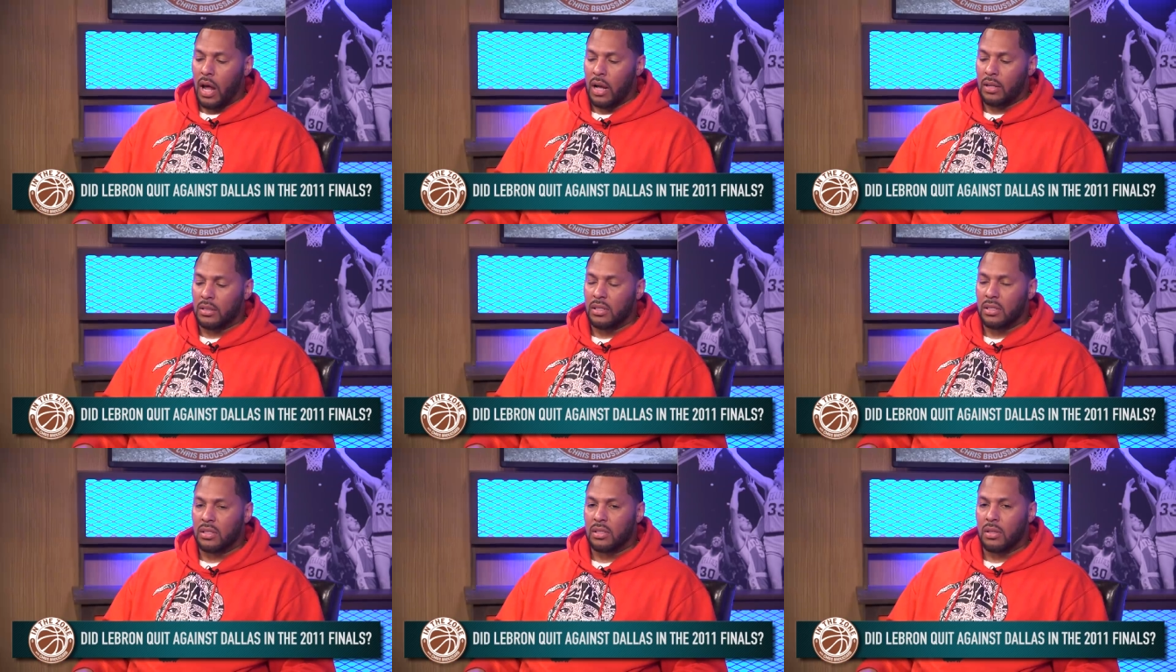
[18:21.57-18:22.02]
I
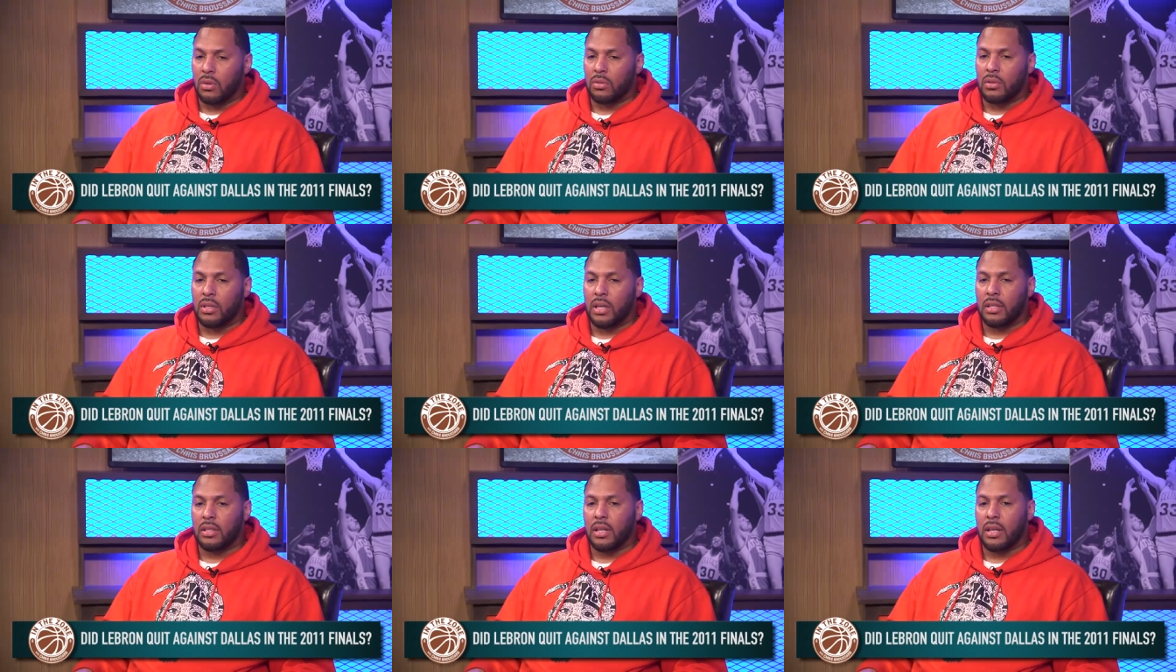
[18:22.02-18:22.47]
okay. just
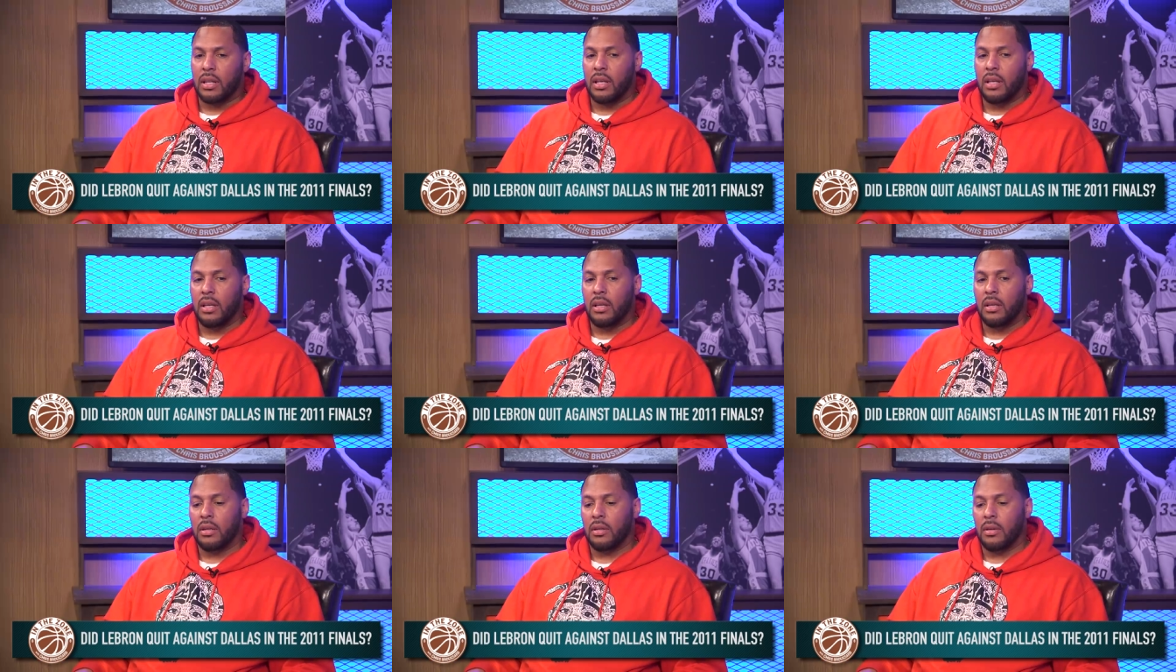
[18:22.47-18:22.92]
don't think that
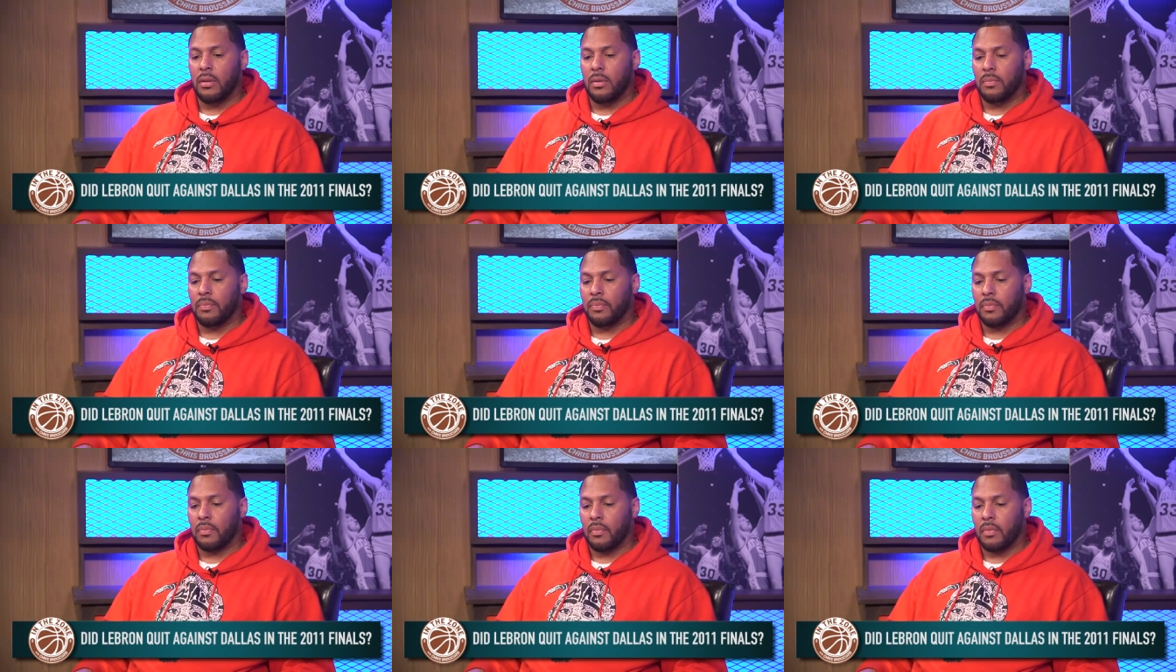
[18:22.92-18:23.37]
he
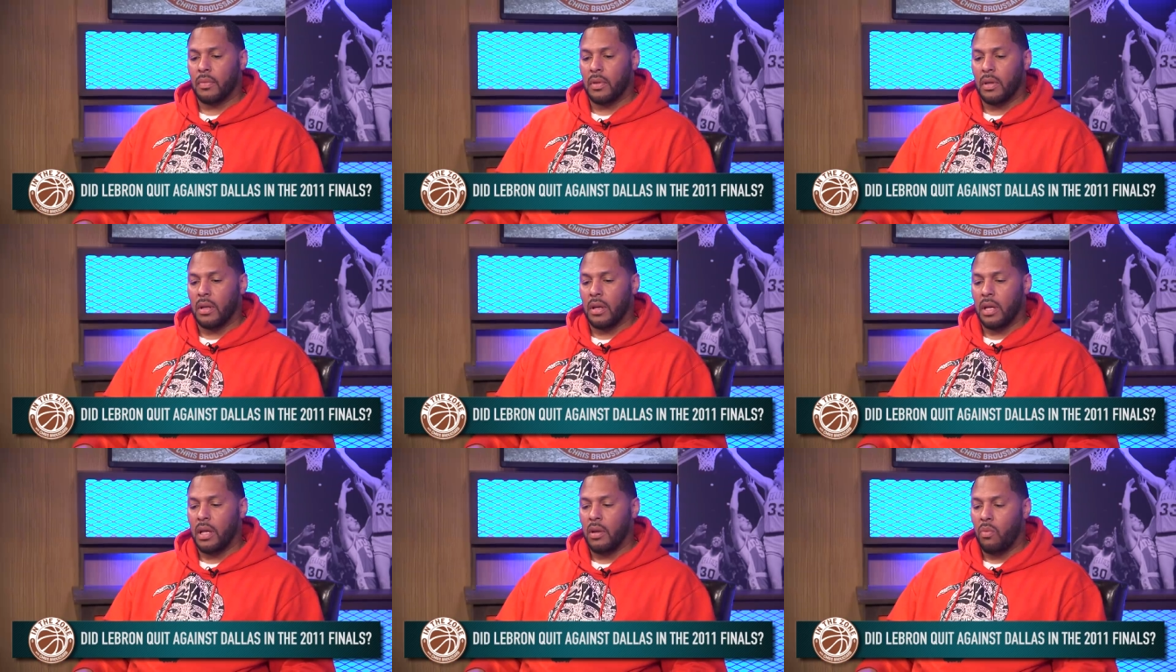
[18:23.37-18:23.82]

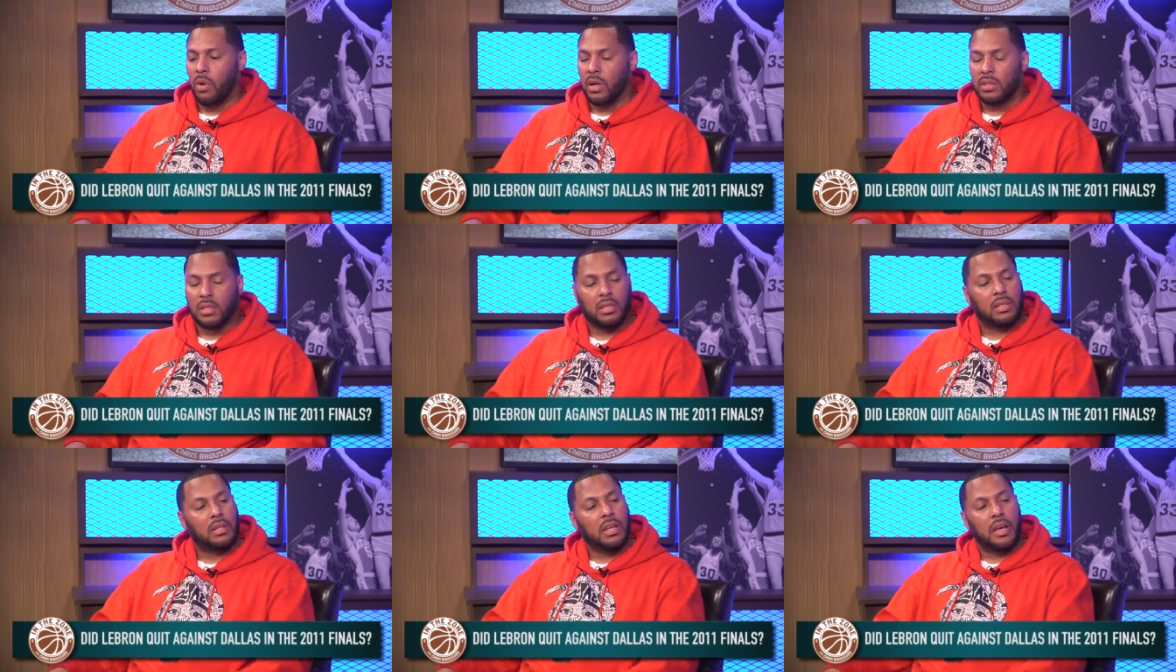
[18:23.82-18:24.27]
he
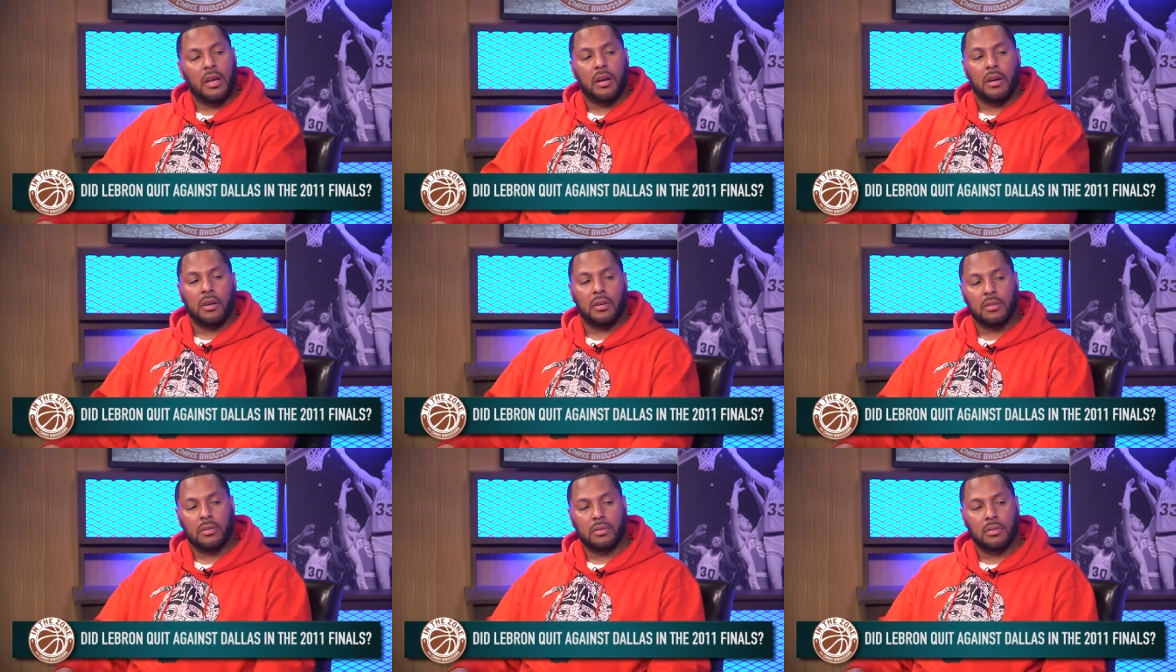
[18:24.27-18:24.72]
wasn't
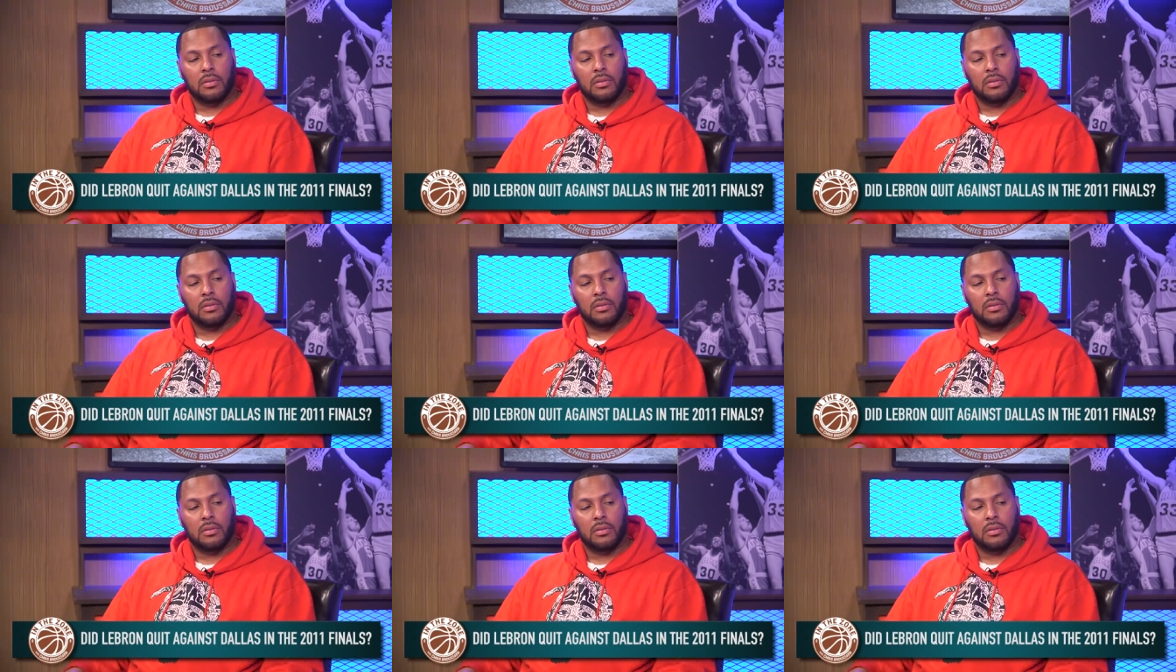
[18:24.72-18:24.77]
there.